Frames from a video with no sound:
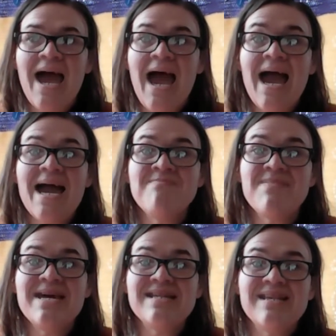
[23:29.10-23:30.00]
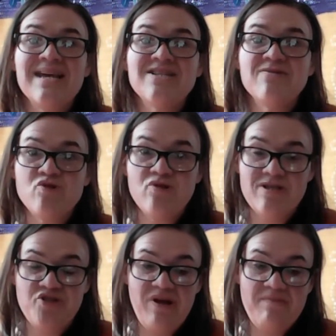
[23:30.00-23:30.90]
I made some
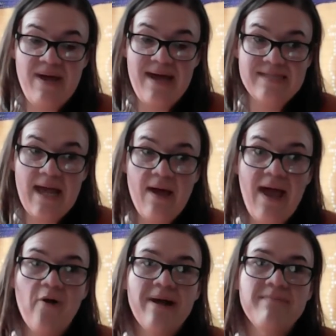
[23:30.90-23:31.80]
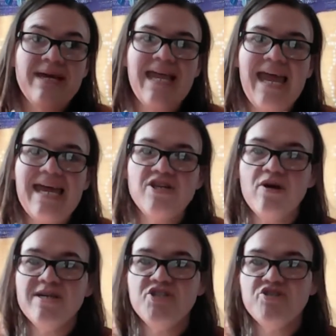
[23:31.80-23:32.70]
drawstring bags. I made a
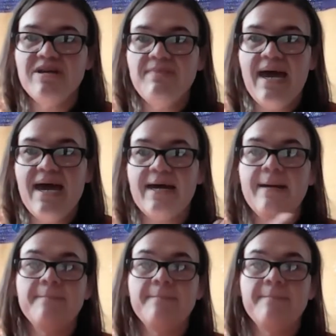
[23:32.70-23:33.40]
drawstring bag.